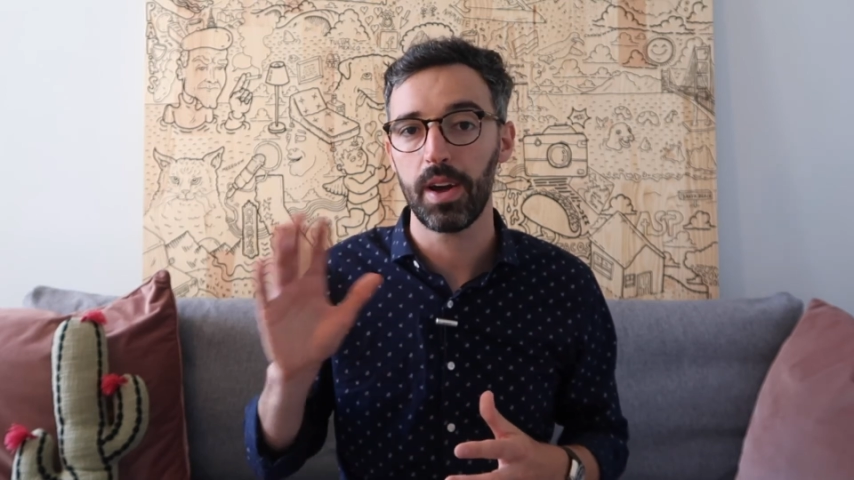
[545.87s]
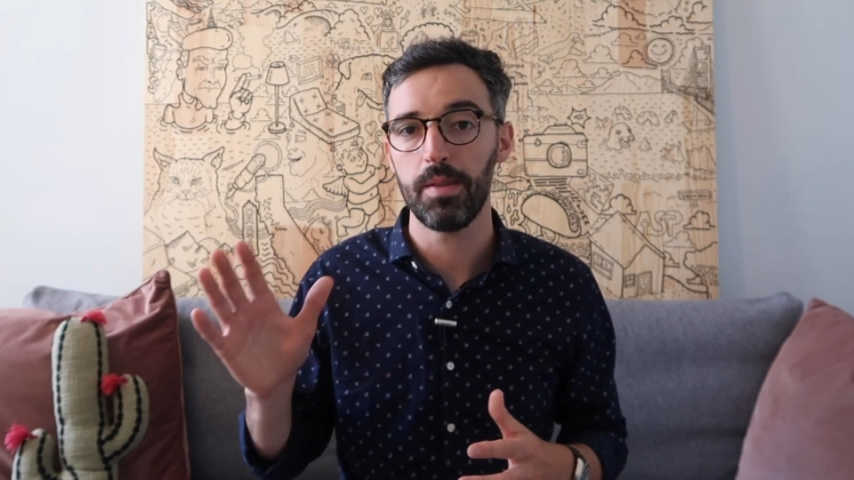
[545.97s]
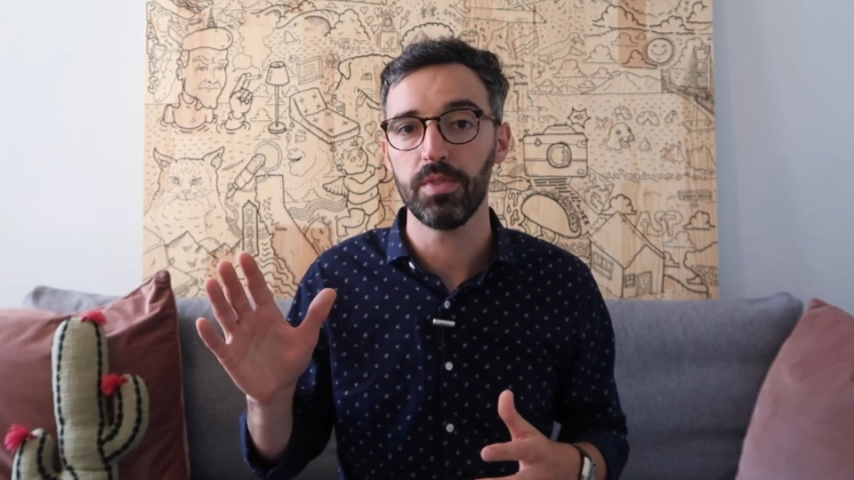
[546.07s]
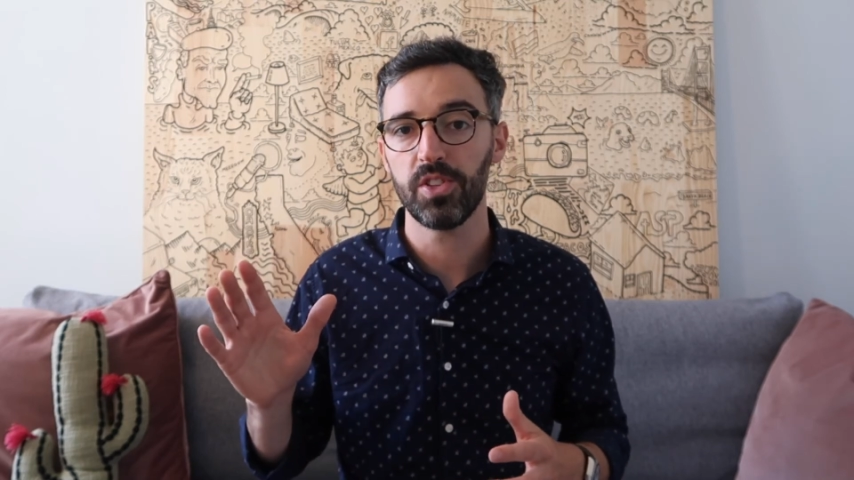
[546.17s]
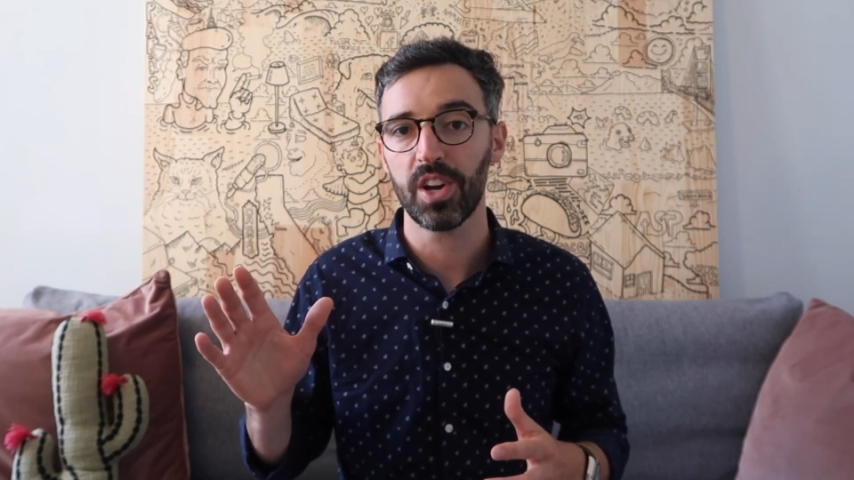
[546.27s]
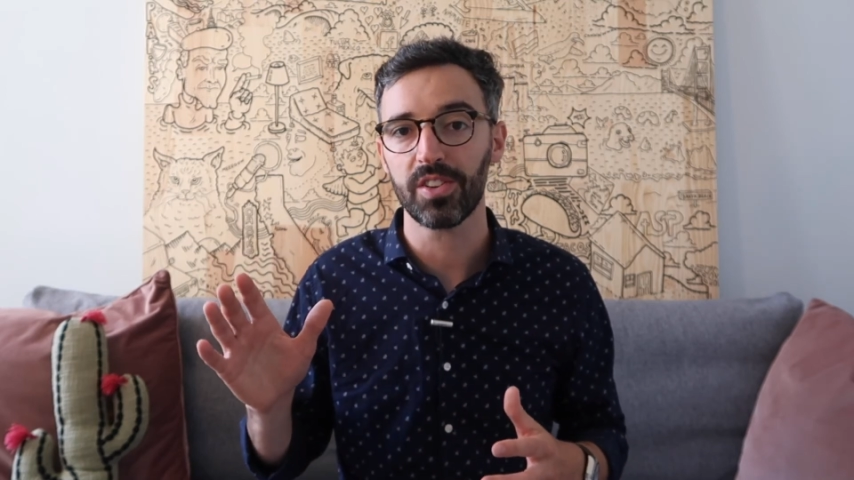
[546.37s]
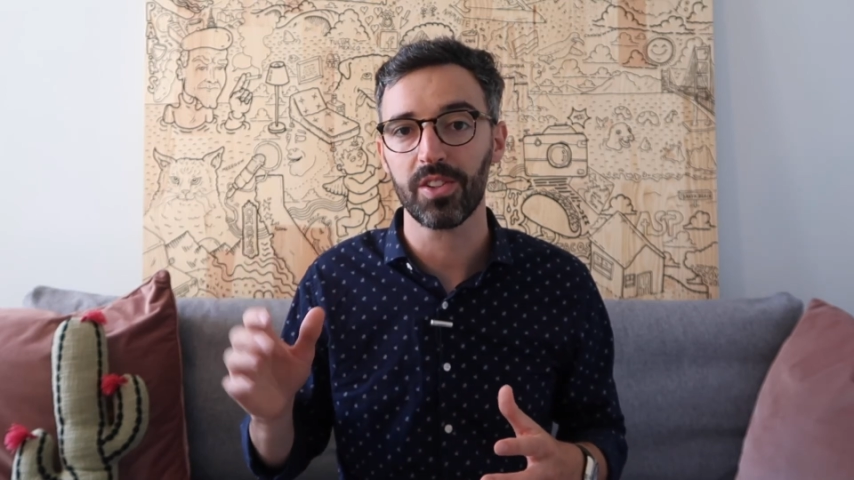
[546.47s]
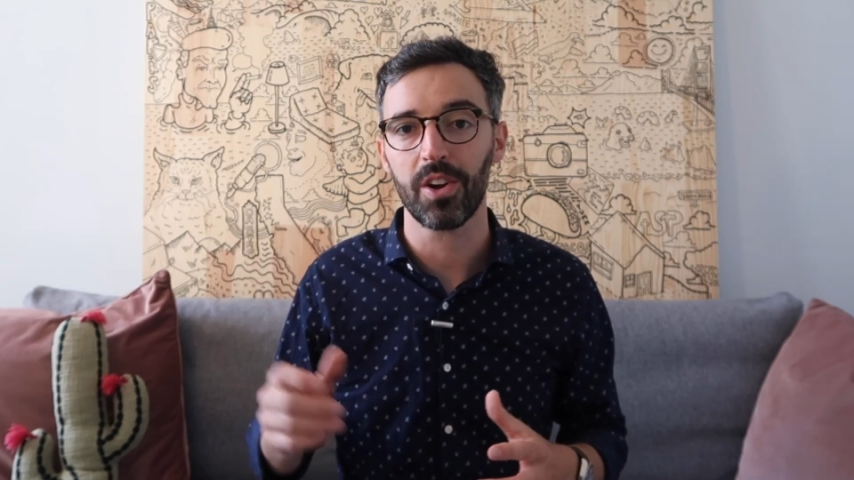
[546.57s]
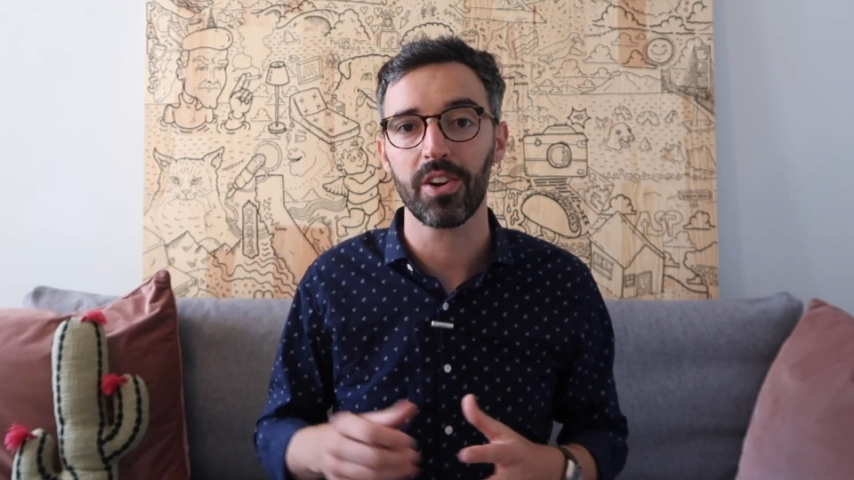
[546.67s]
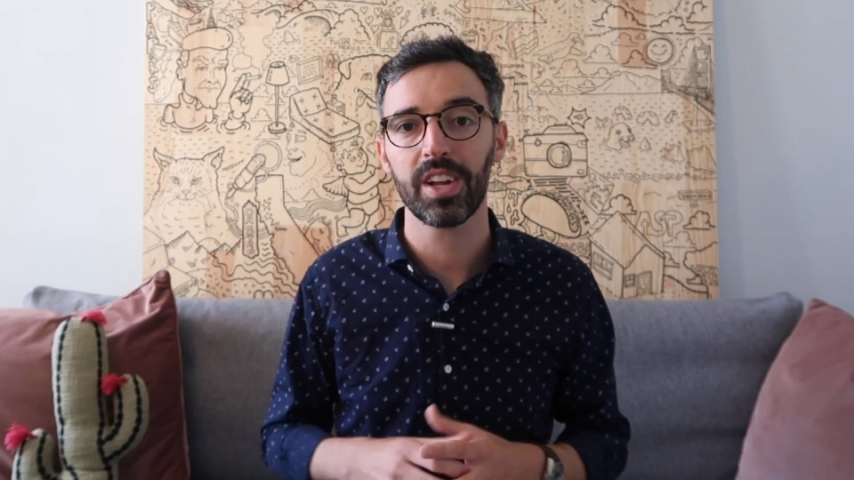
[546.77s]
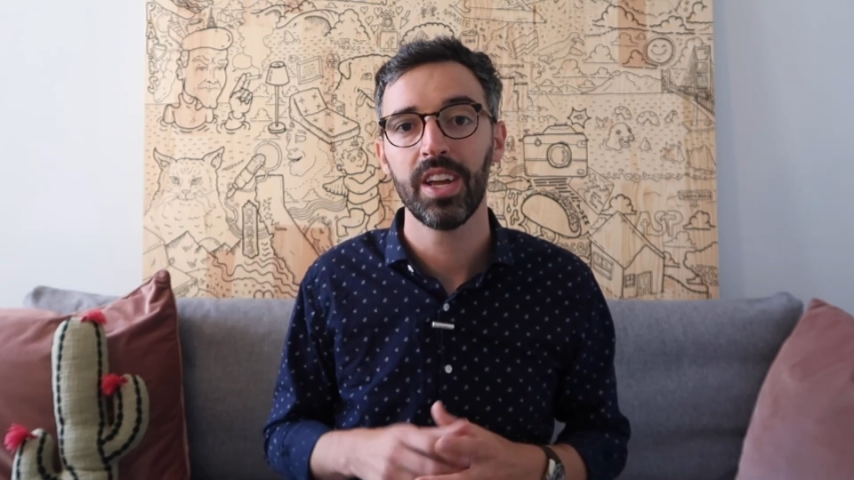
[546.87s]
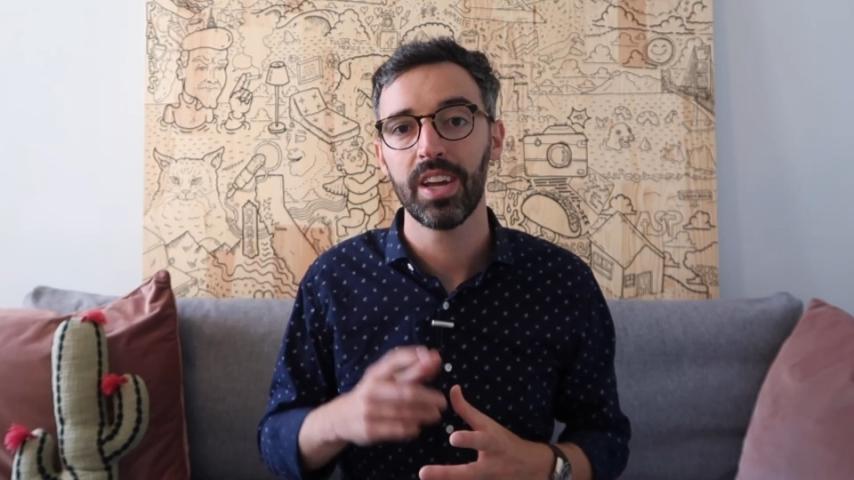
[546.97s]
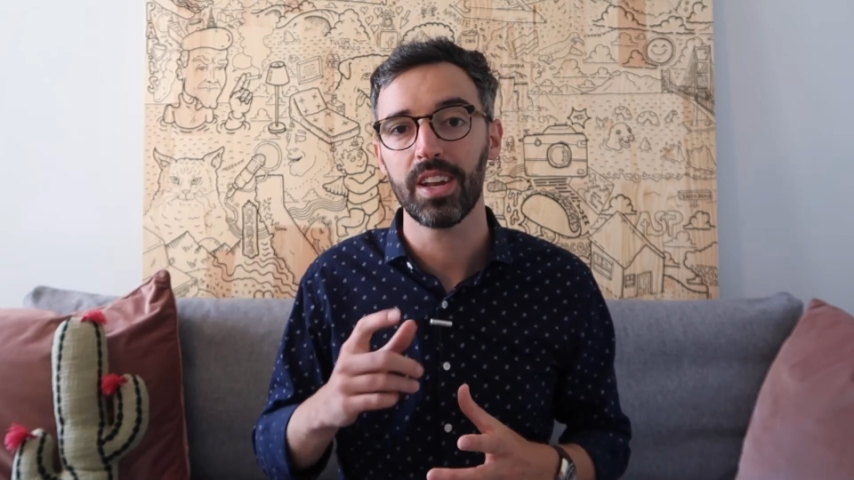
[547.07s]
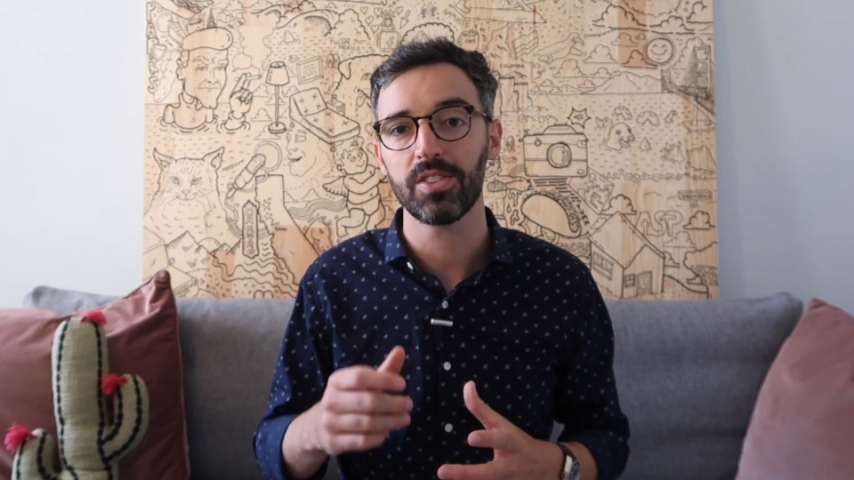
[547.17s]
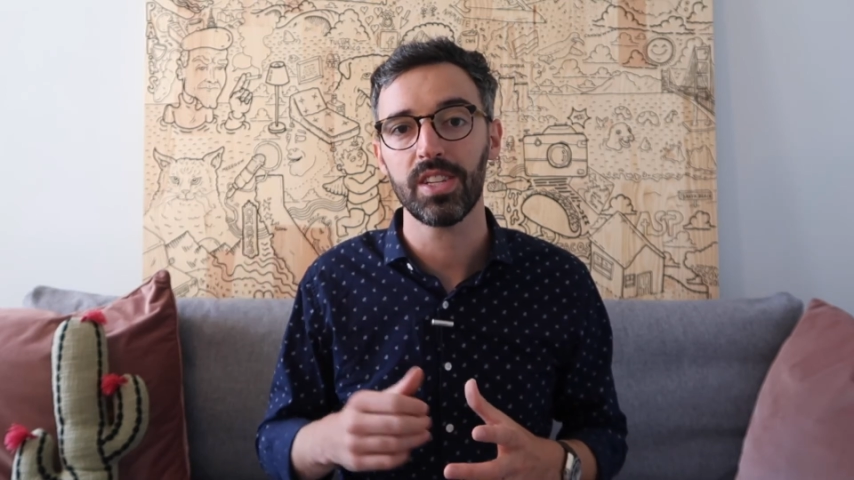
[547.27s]
My name is John Clark,
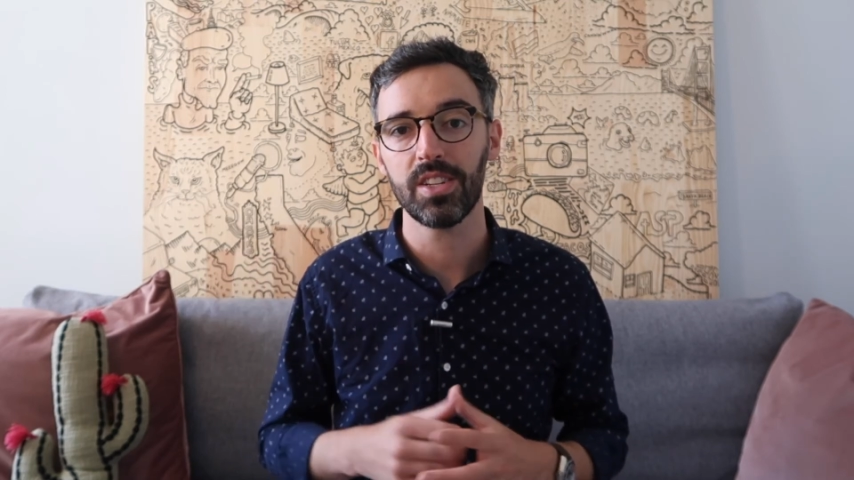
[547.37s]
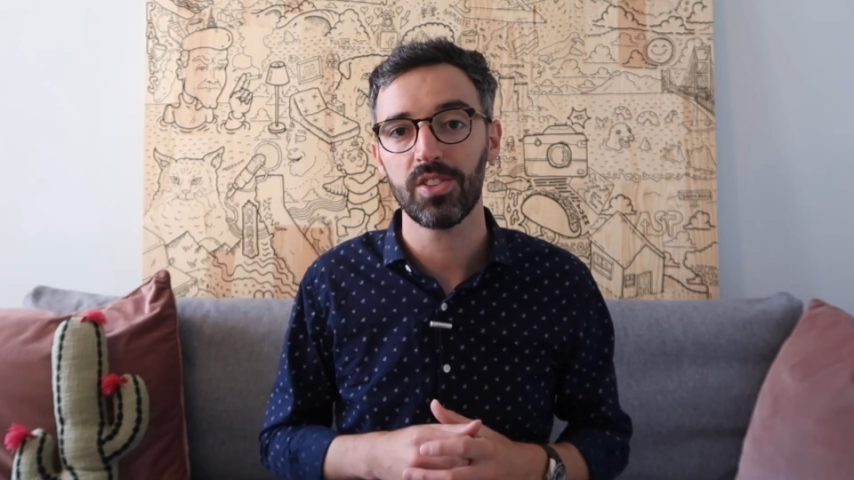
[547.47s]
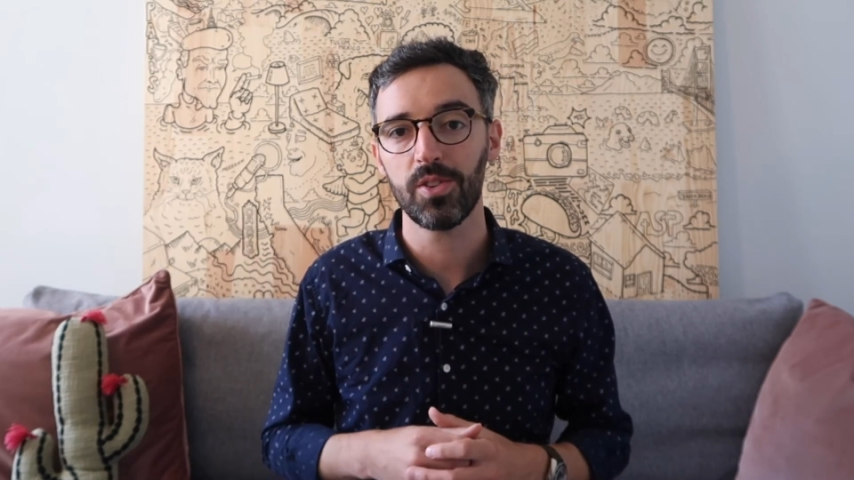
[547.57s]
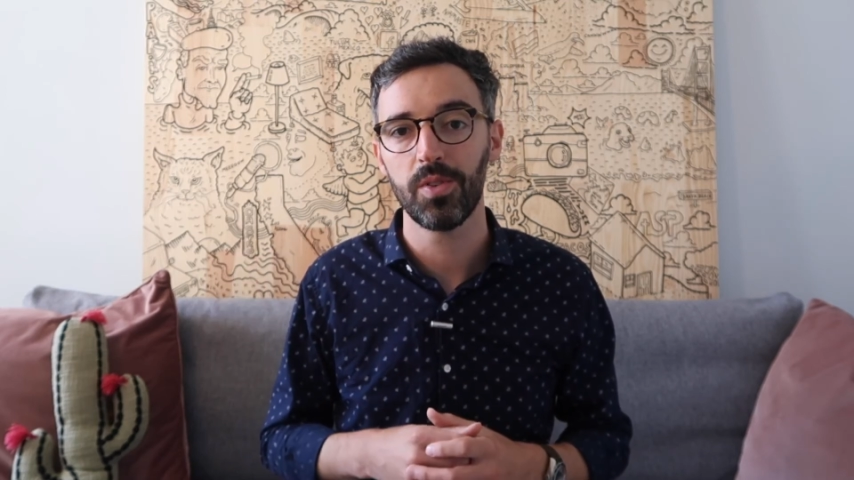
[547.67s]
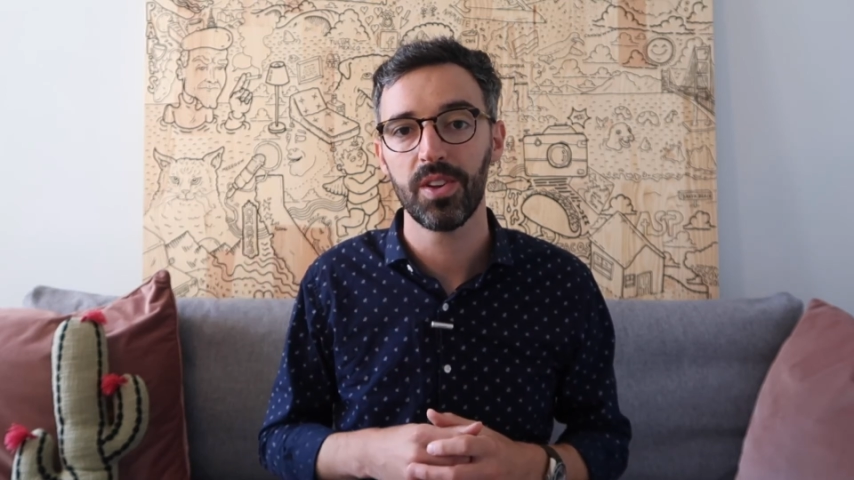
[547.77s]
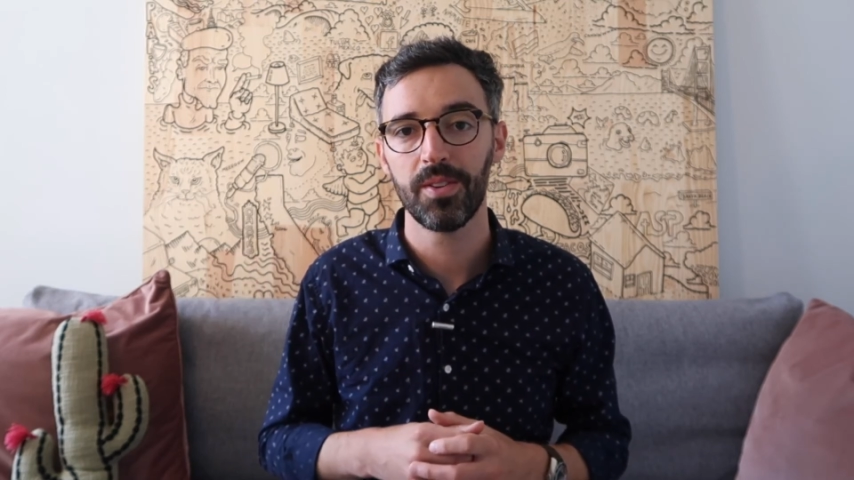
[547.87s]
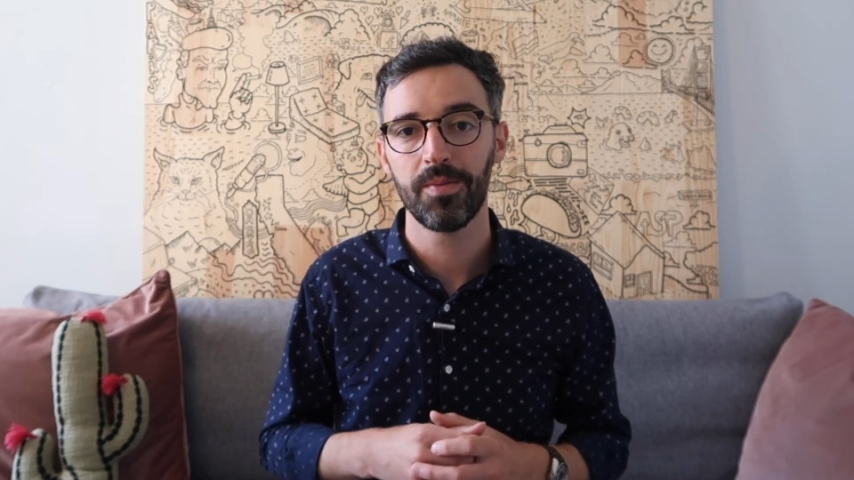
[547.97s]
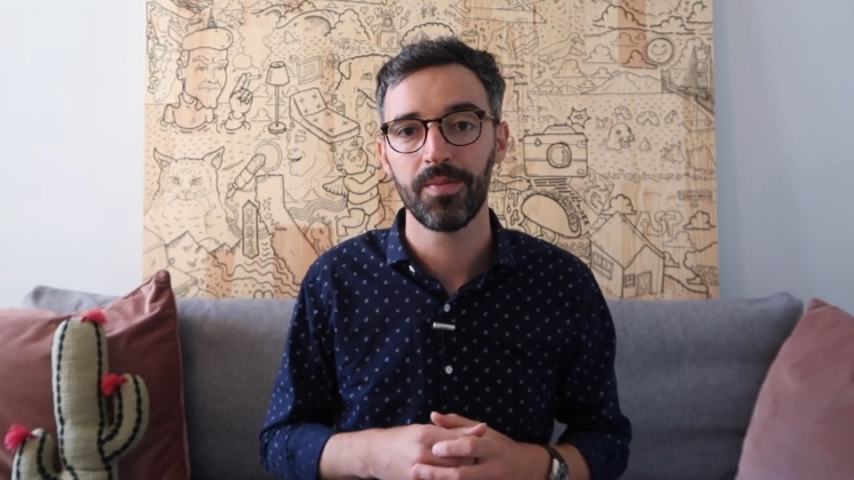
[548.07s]
and I'll see you soon.